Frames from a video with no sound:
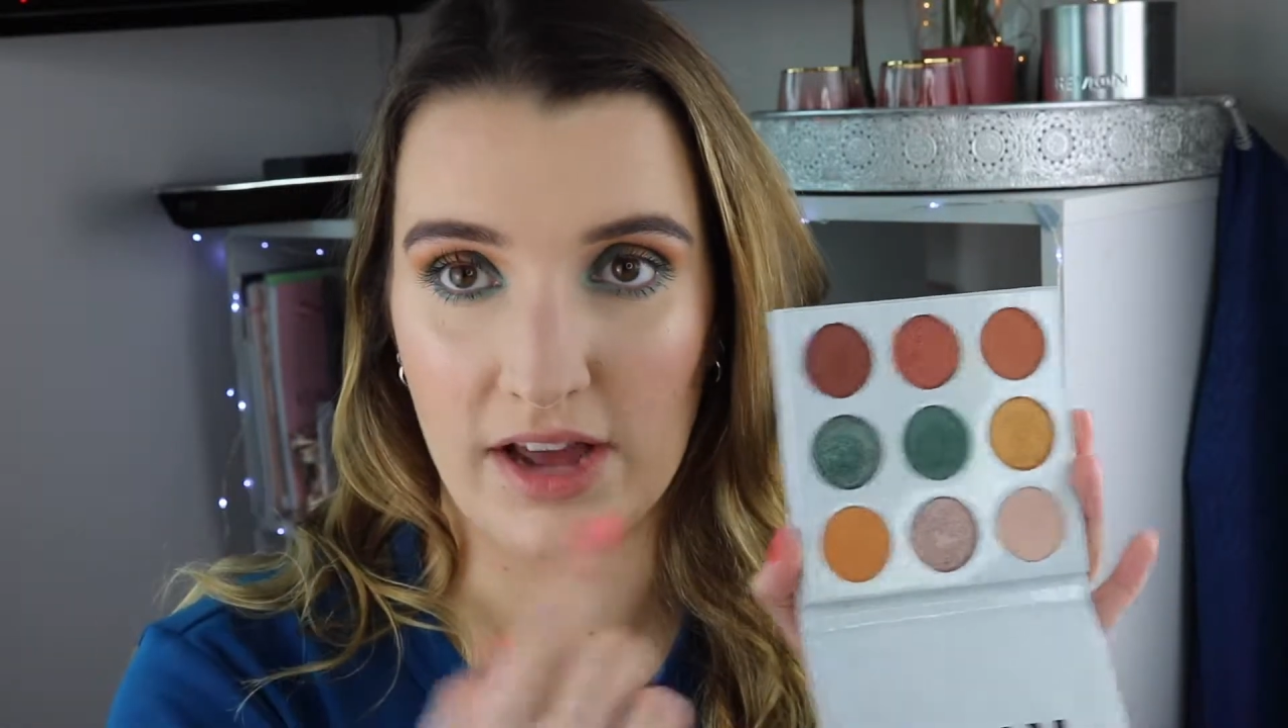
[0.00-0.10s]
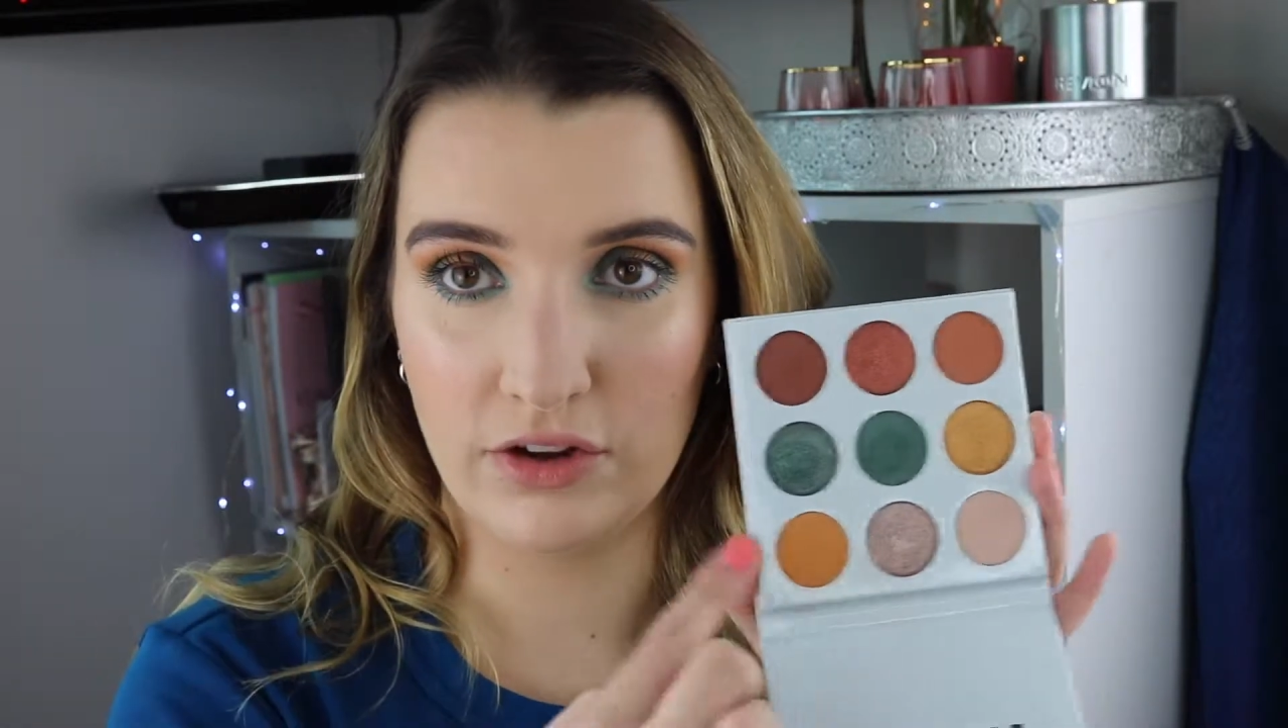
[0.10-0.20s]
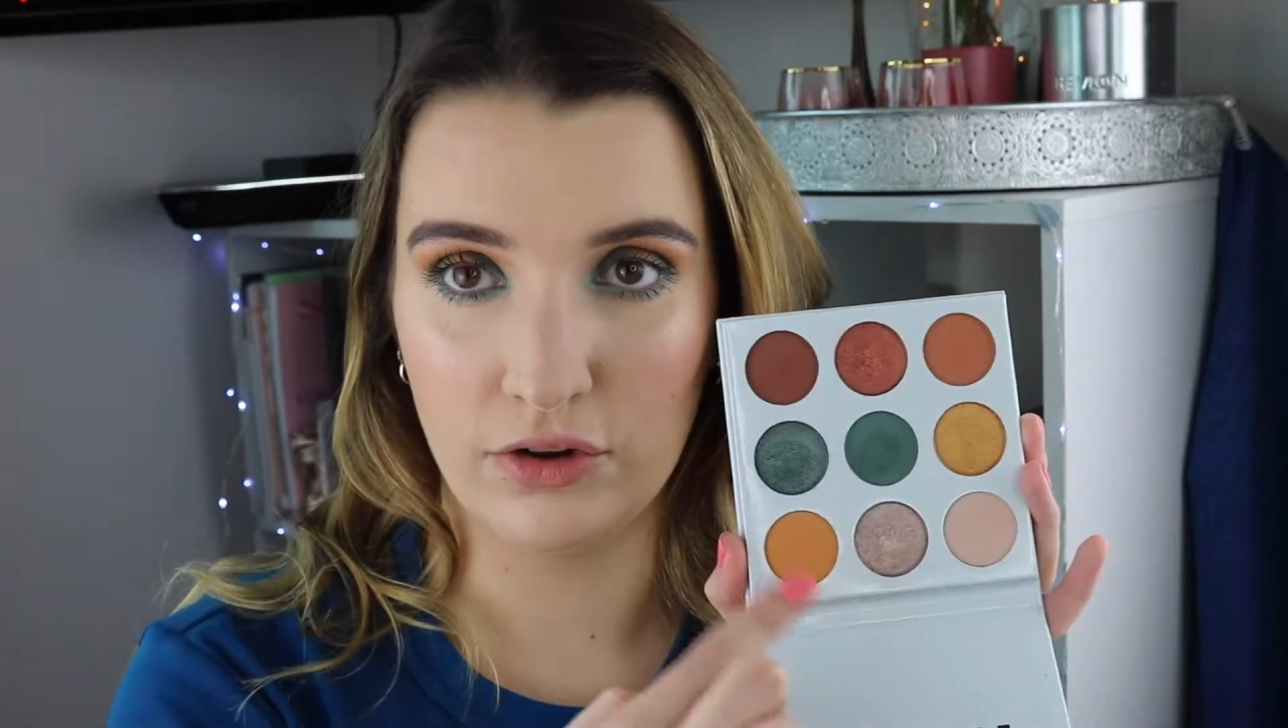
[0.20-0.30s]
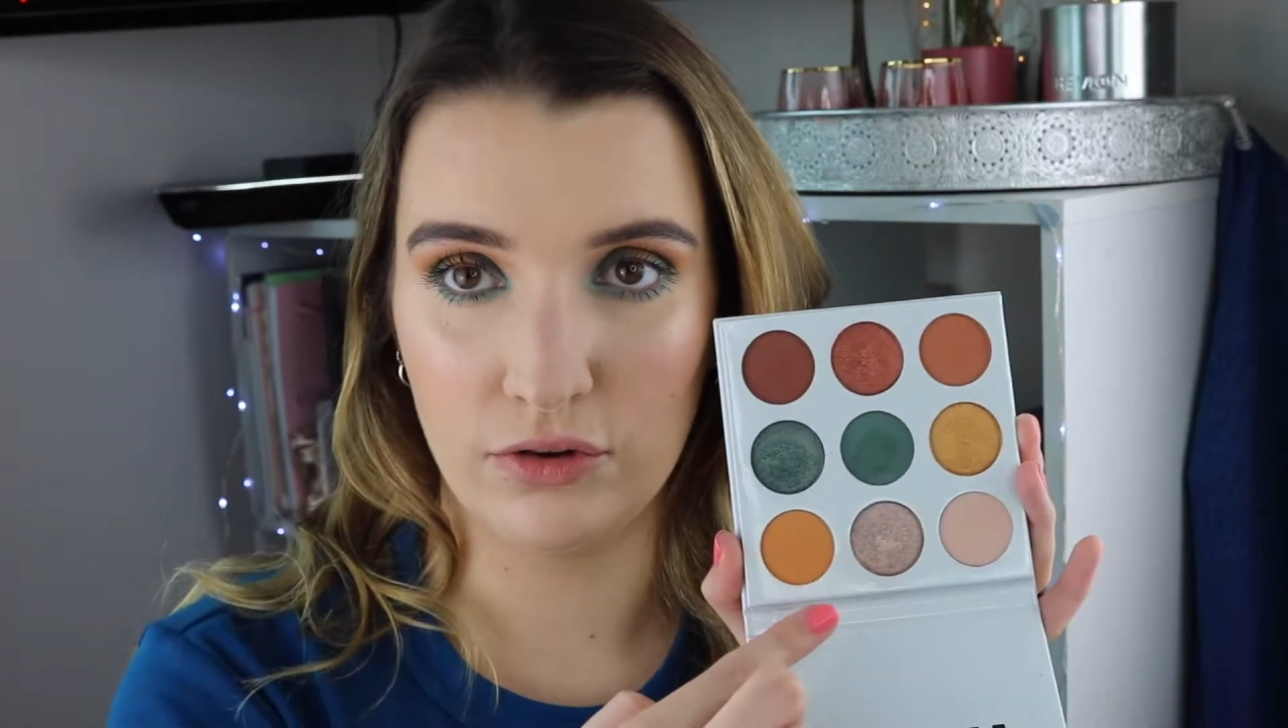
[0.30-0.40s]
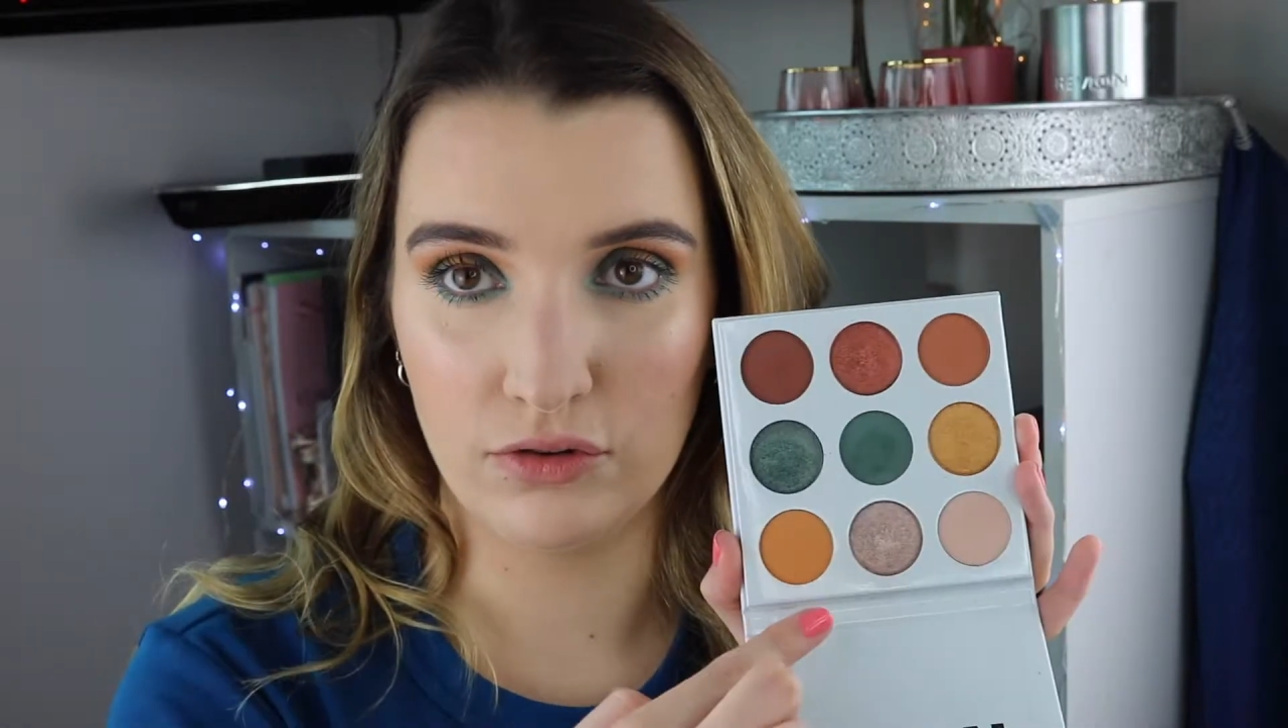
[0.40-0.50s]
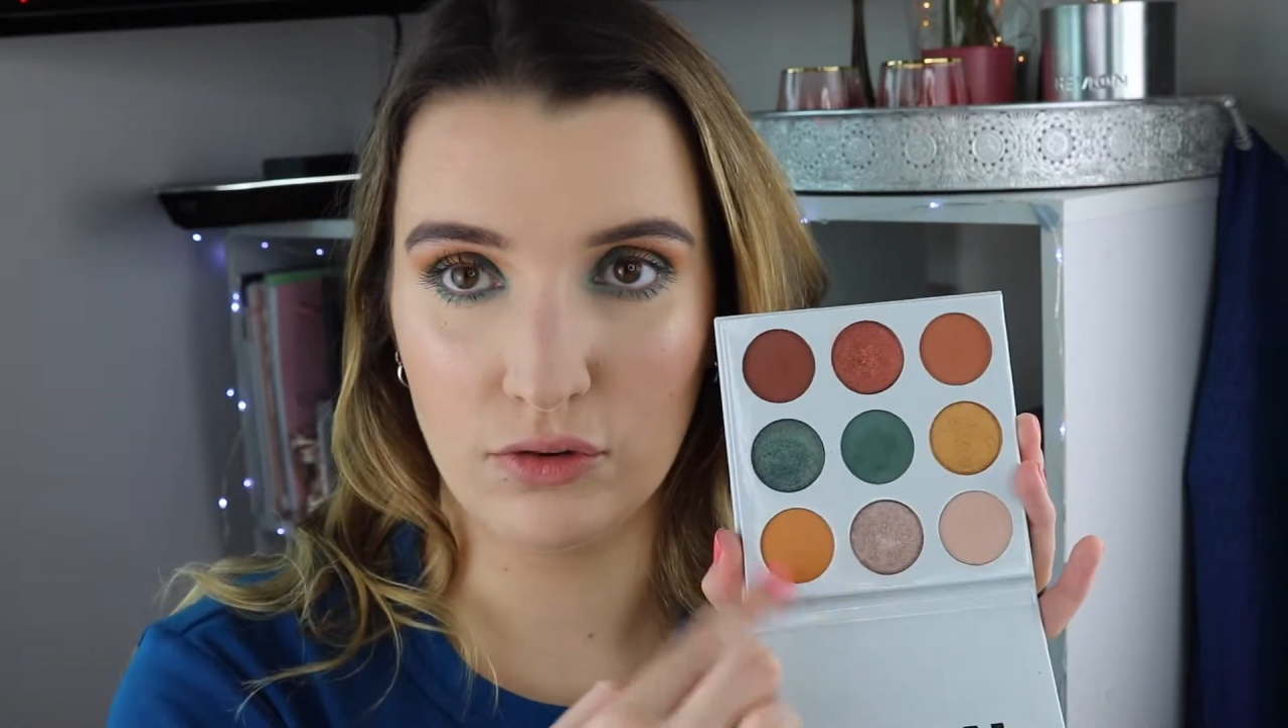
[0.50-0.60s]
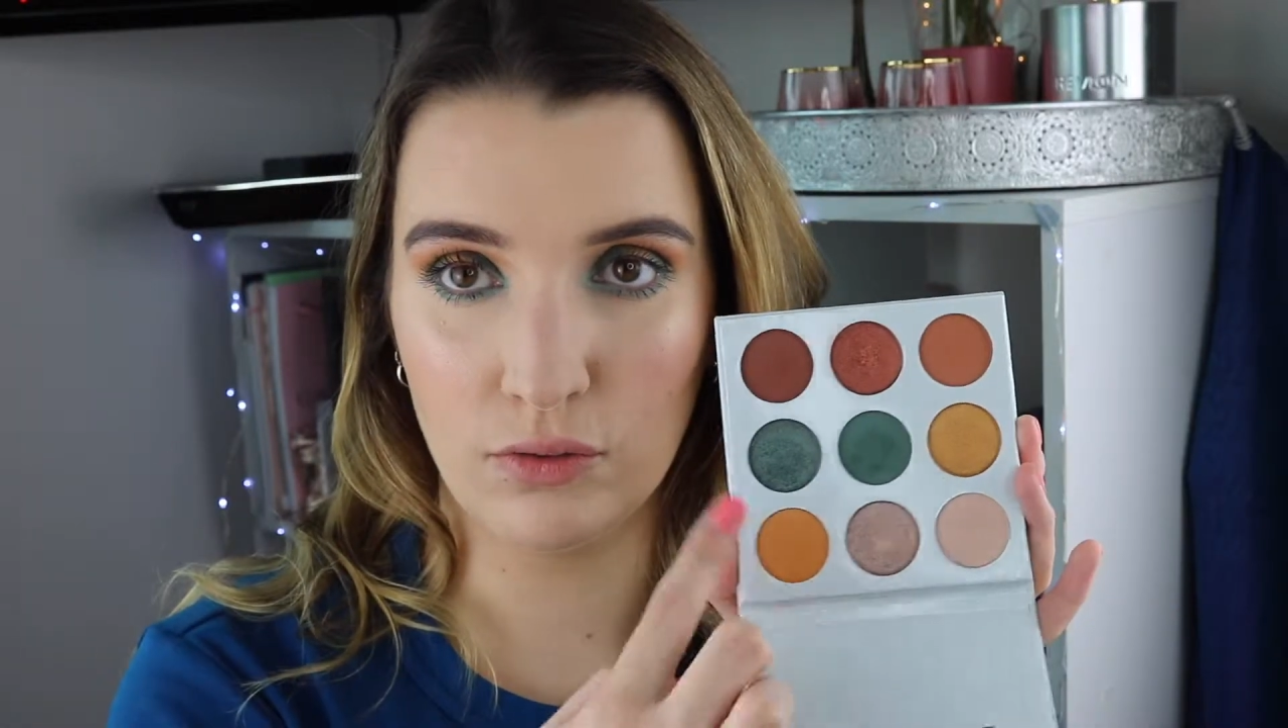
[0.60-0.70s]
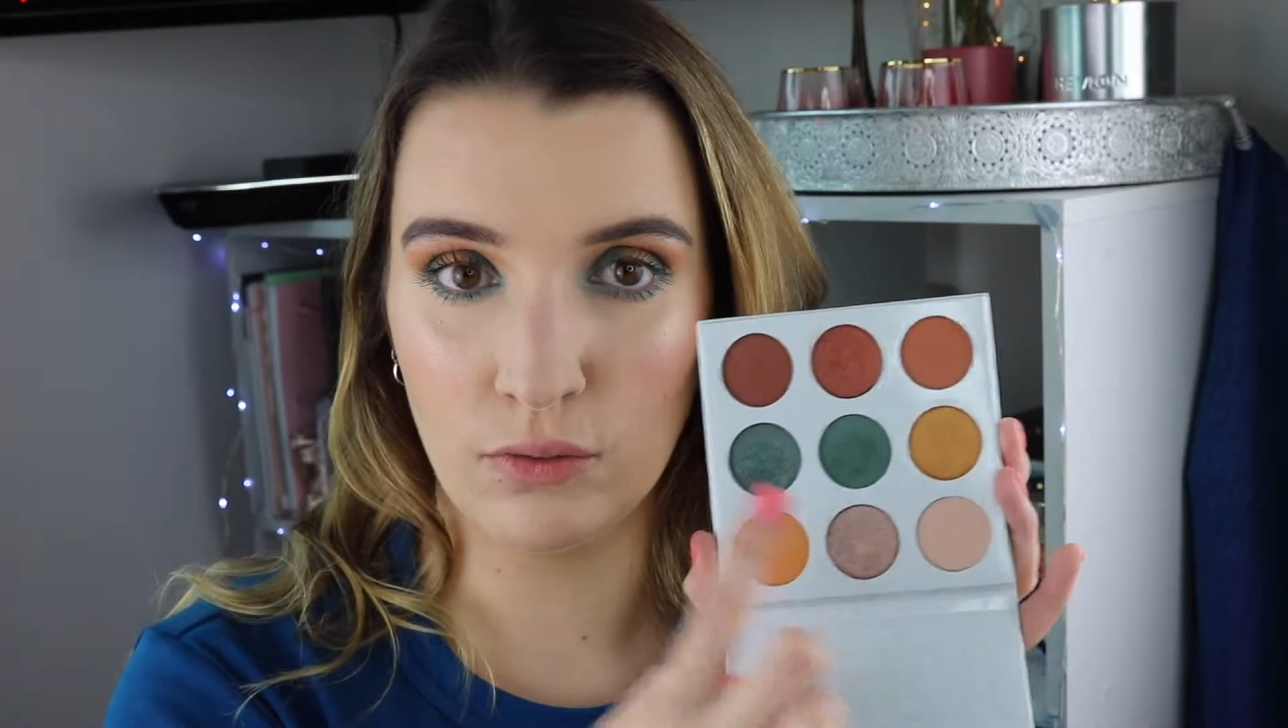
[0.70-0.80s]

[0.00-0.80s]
I used